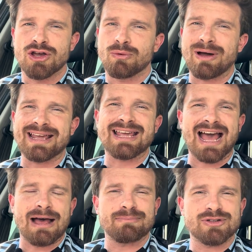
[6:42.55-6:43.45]
where he
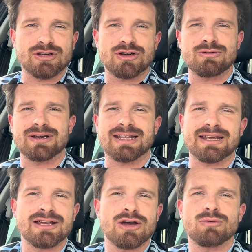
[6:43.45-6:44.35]
absolutely
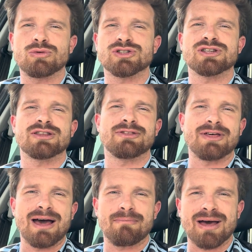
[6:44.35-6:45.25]
was
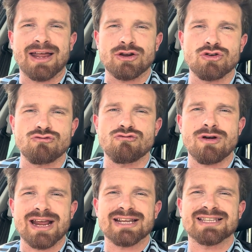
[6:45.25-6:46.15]
that man who
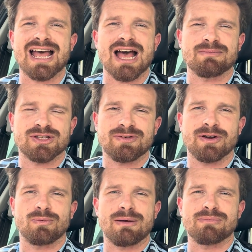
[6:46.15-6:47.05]
raised the atmosphere
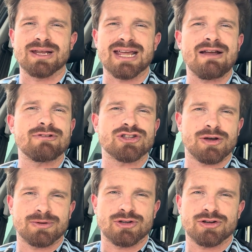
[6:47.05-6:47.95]
at Wembley every
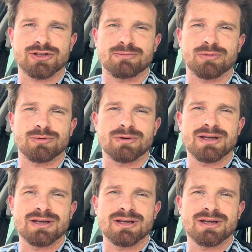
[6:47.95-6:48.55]
time he touched the ball.